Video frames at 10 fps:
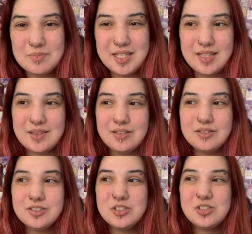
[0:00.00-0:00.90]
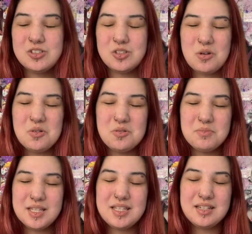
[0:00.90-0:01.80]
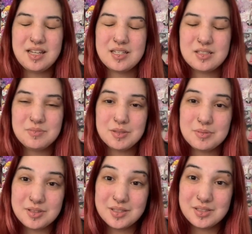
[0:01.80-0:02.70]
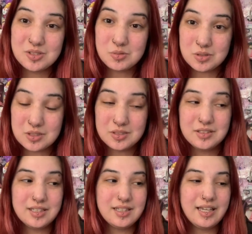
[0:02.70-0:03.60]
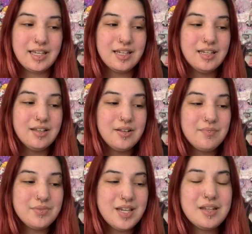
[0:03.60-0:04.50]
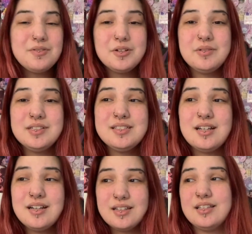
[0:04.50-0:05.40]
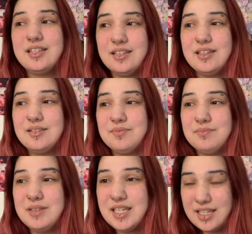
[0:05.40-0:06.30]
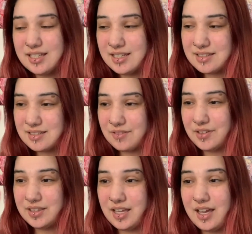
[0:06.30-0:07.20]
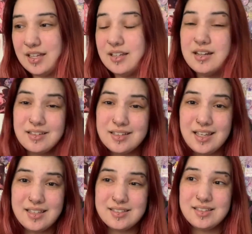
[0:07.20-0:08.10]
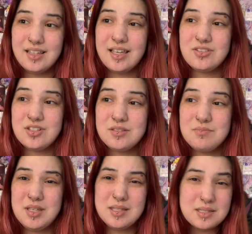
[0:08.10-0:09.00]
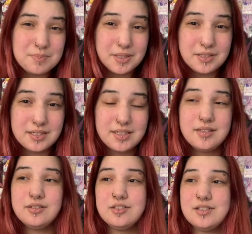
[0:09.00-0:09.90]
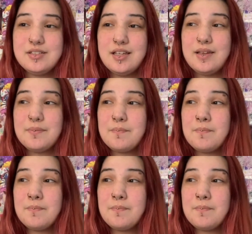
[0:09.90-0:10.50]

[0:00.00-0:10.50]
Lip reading: me that there are so many nice people in this world, and like not everyone is ugly and mean and stuff like that. And ugly as in like just mean-spirited or just like,